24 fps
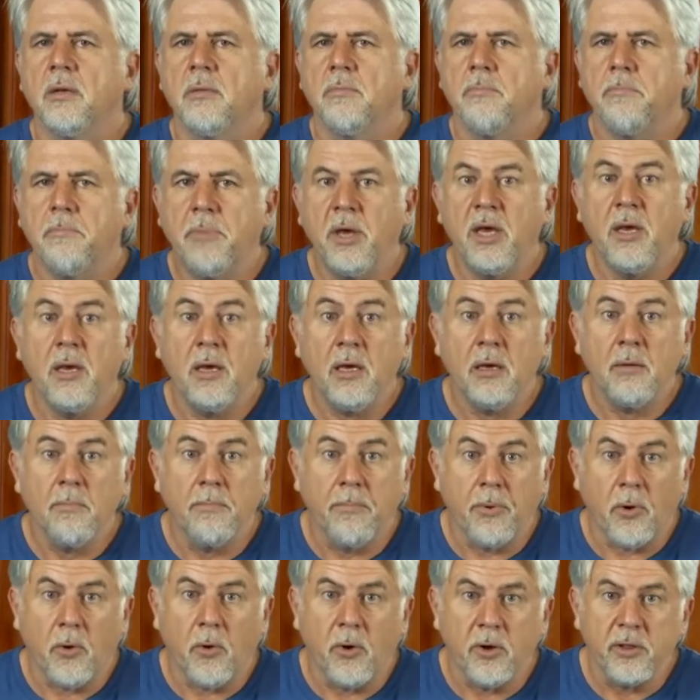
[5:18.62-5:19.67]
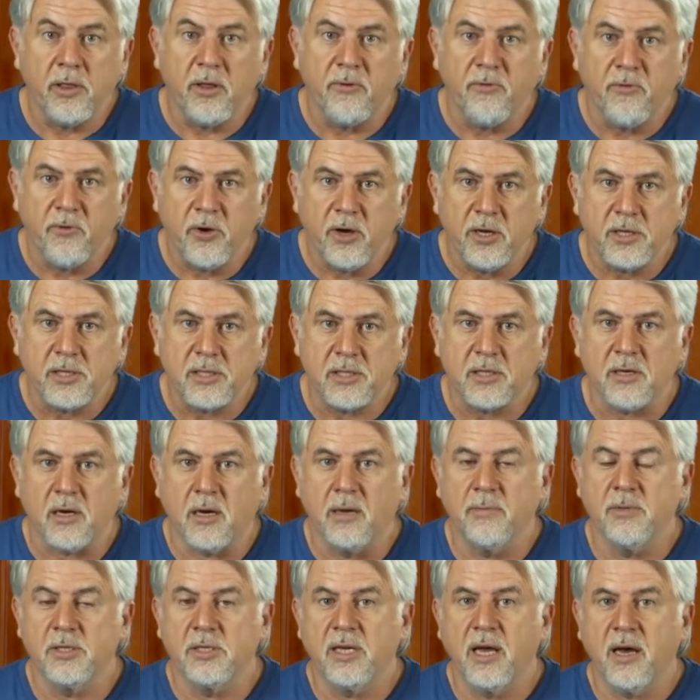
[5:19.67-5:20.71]
Being born the first
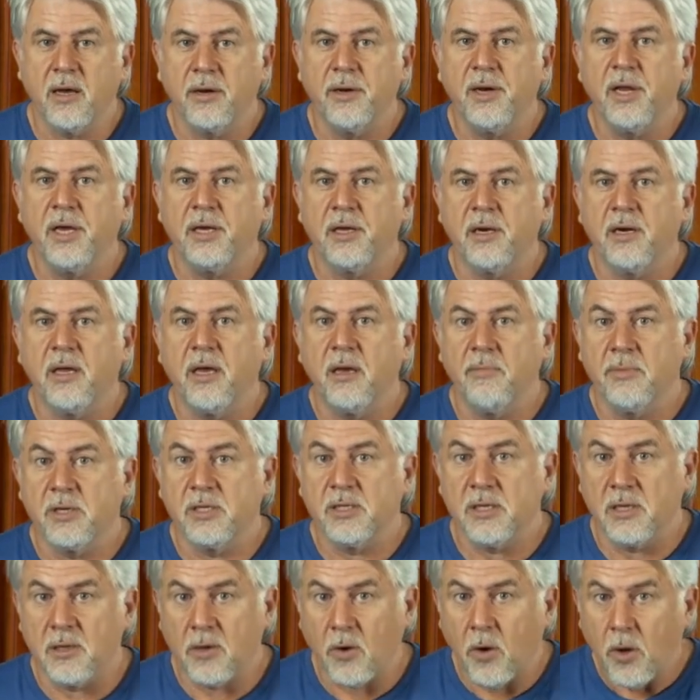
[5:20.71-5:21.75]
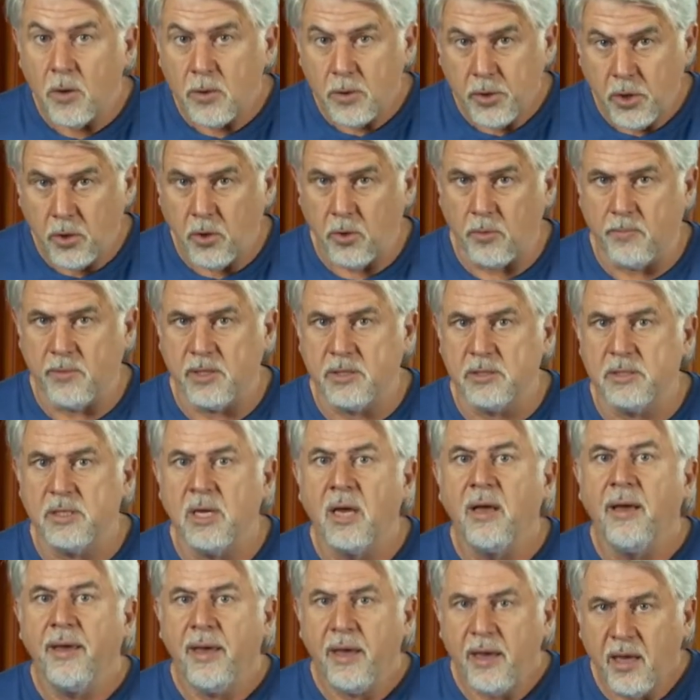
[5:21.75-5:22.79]
time is how Nicodemus and all humans
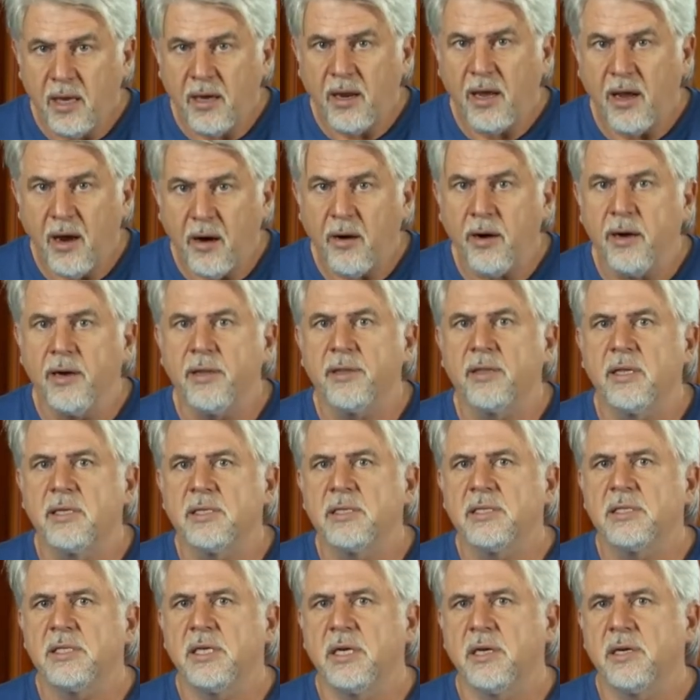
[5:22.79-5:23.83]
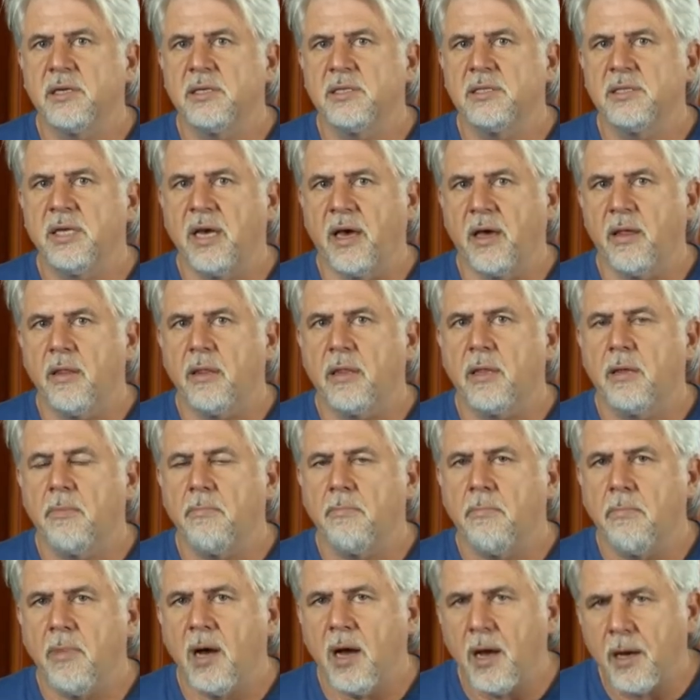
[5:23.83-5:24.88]
inherited the sin and death that
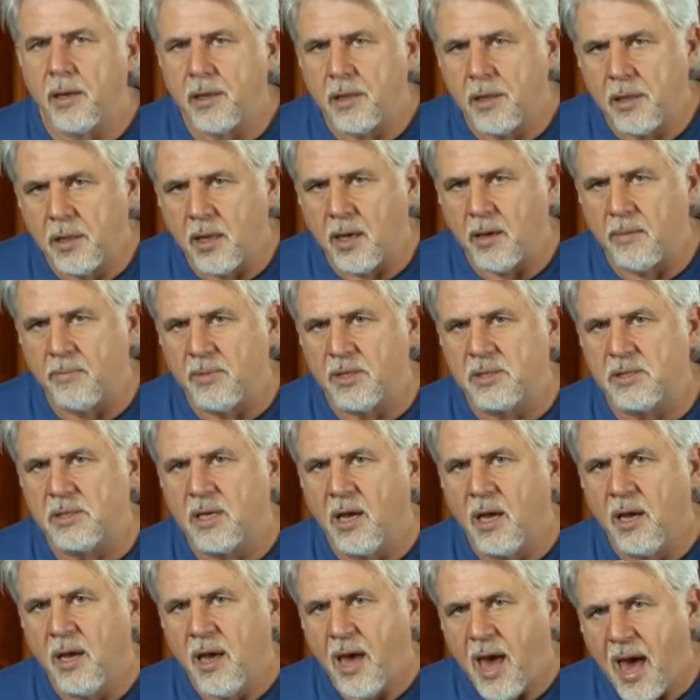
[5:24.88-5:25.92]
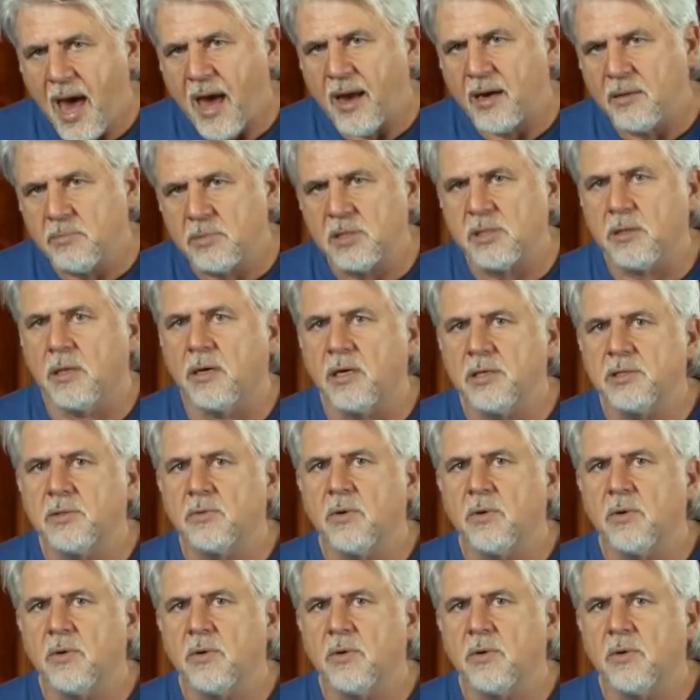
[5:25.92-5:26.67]
marked them as Adam's lost